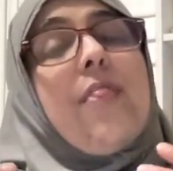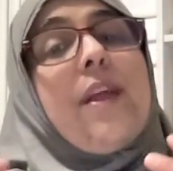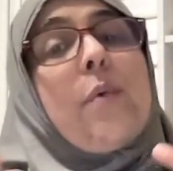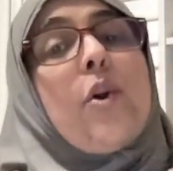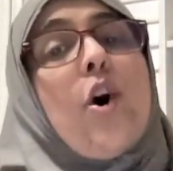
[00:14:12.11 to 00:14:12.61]

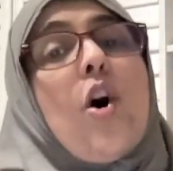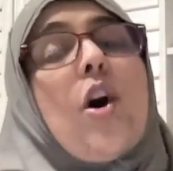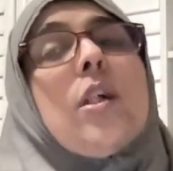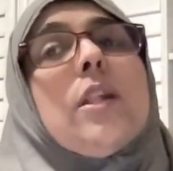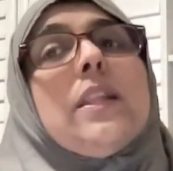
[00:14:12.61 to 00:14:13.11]
they were
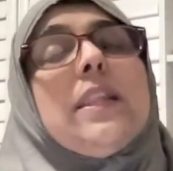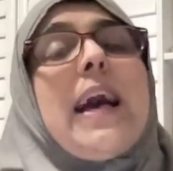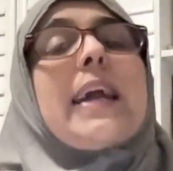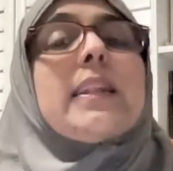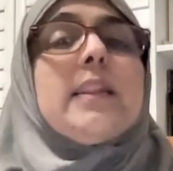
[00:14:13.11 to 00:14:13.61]
all
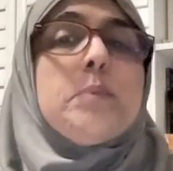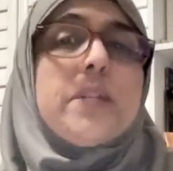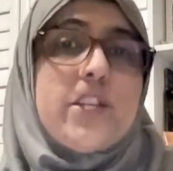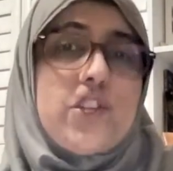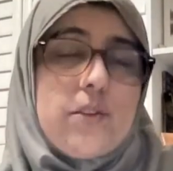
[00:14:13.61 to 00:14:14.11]
lack and
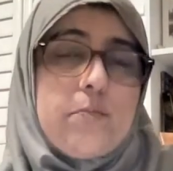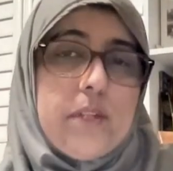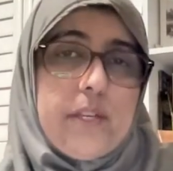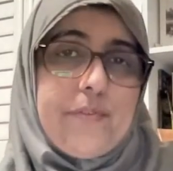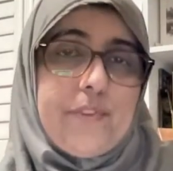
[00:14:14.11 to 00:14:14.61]
limitation
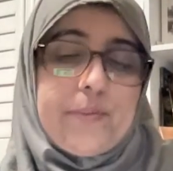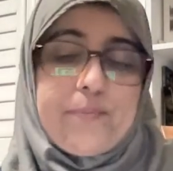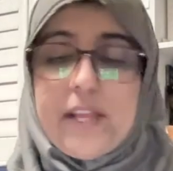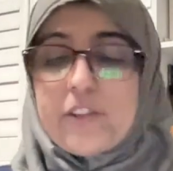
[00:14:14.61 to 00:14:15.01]
beliefs.